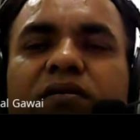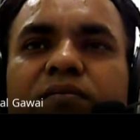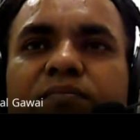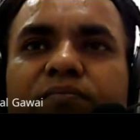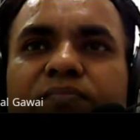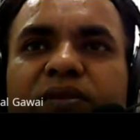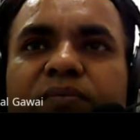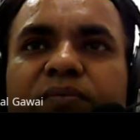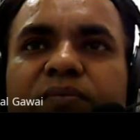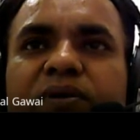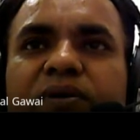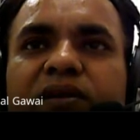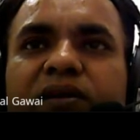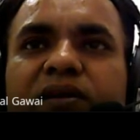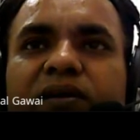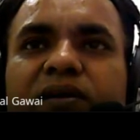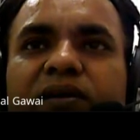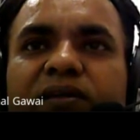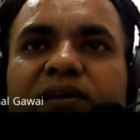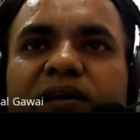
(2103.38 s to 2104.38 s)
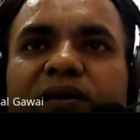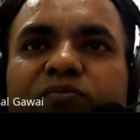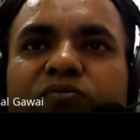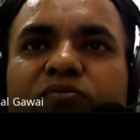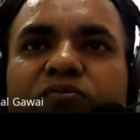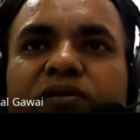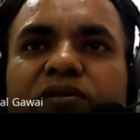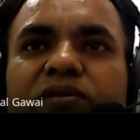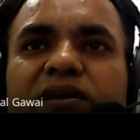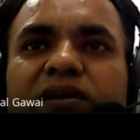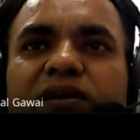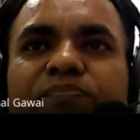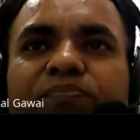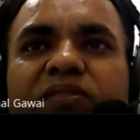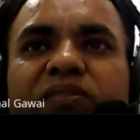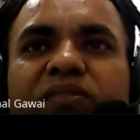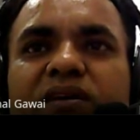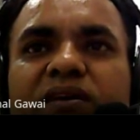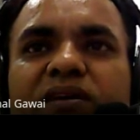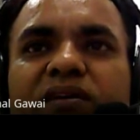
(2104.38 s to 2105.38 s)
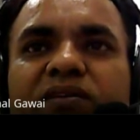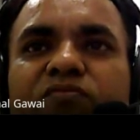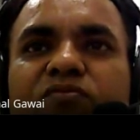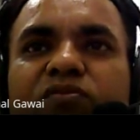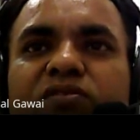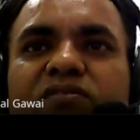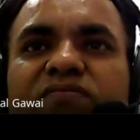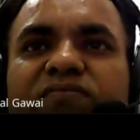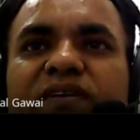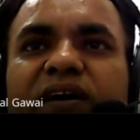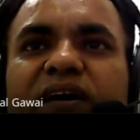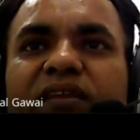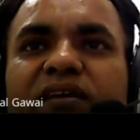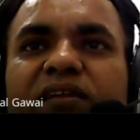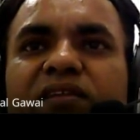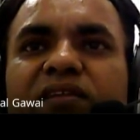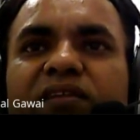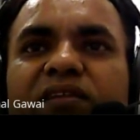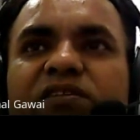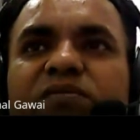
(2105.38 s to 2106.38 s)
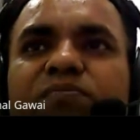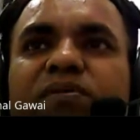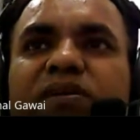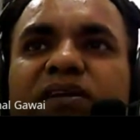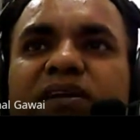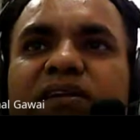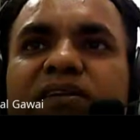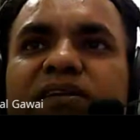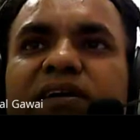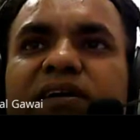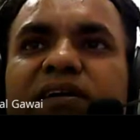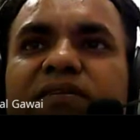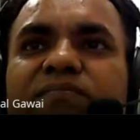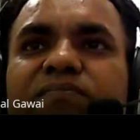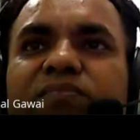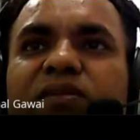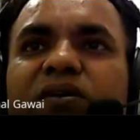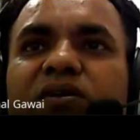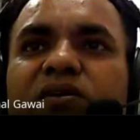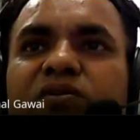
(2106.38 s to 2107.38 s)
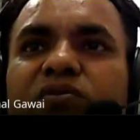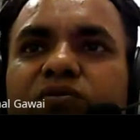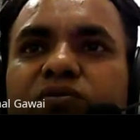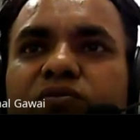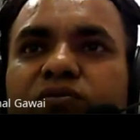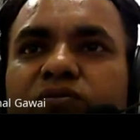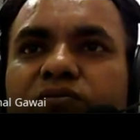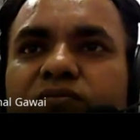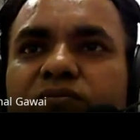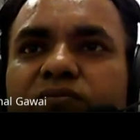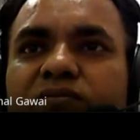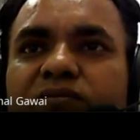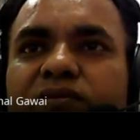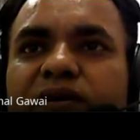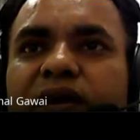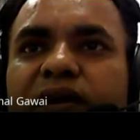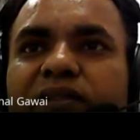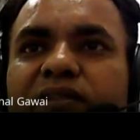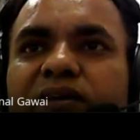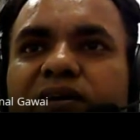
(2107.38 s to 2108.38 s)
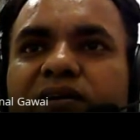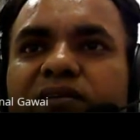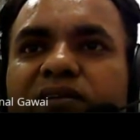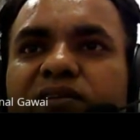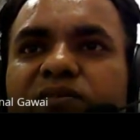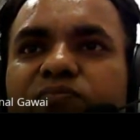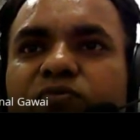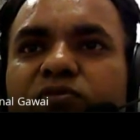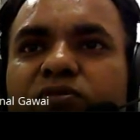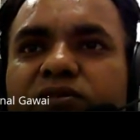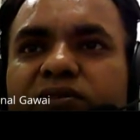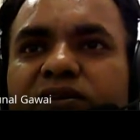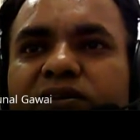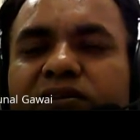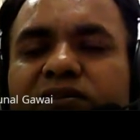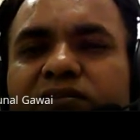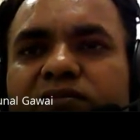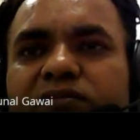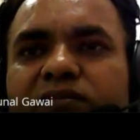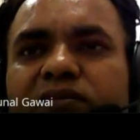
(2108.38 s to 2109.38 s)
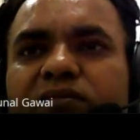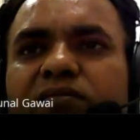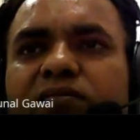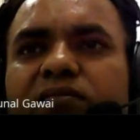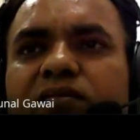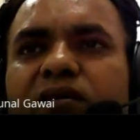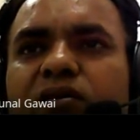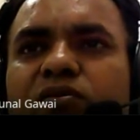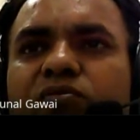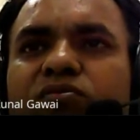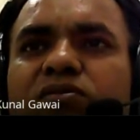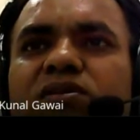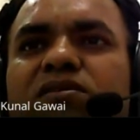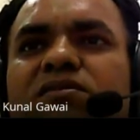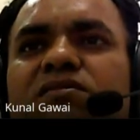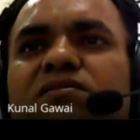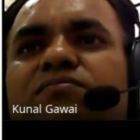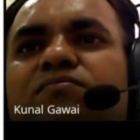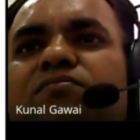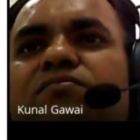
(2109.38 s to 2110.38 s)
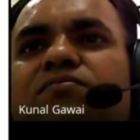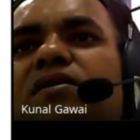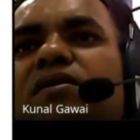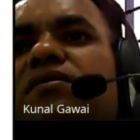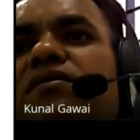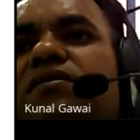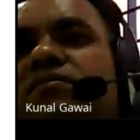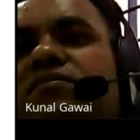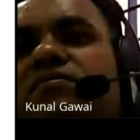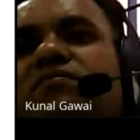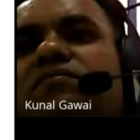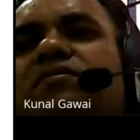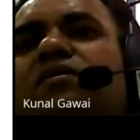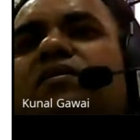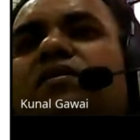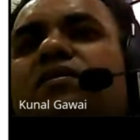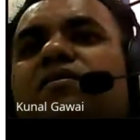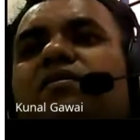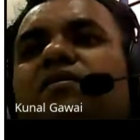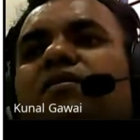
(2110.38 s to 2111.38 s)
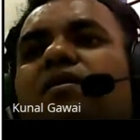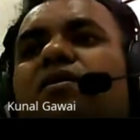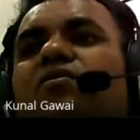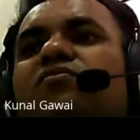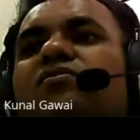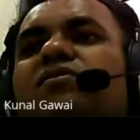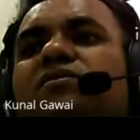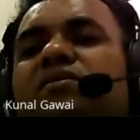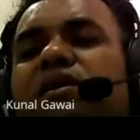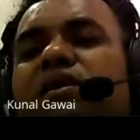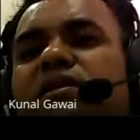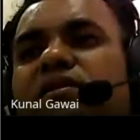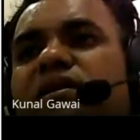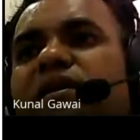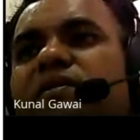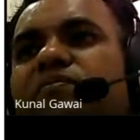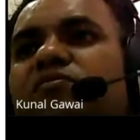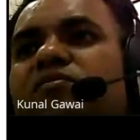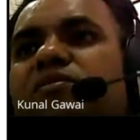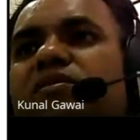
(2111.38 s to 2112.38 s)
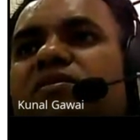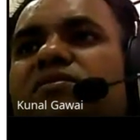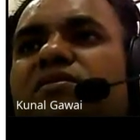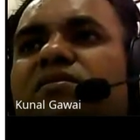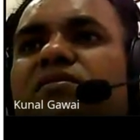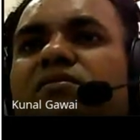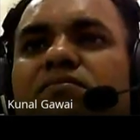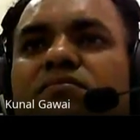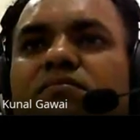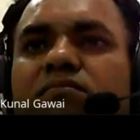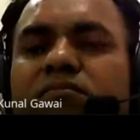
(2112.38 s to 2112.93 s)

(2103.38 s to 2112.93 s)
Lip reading: prepared encapsulate, it was finally spray dried. So, and their response is how this encapsulation